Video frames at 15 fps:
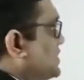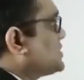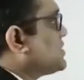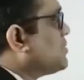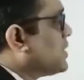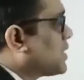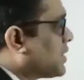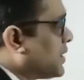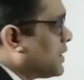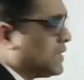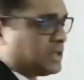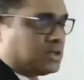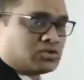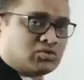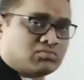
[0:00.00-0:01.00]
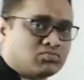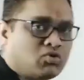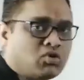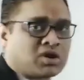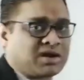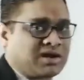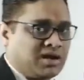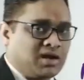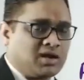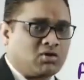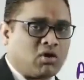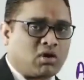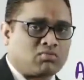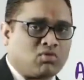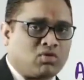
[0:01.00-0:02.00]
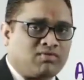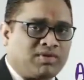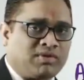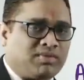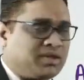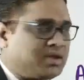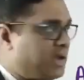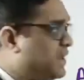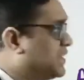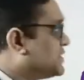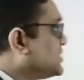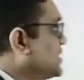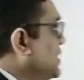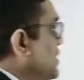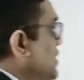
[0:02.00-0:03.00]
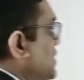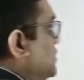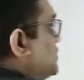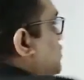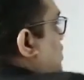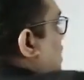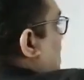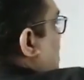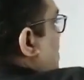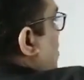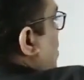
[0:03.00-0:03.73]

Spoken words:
stomach. So more ghrelin hormone will be released. So ghrelin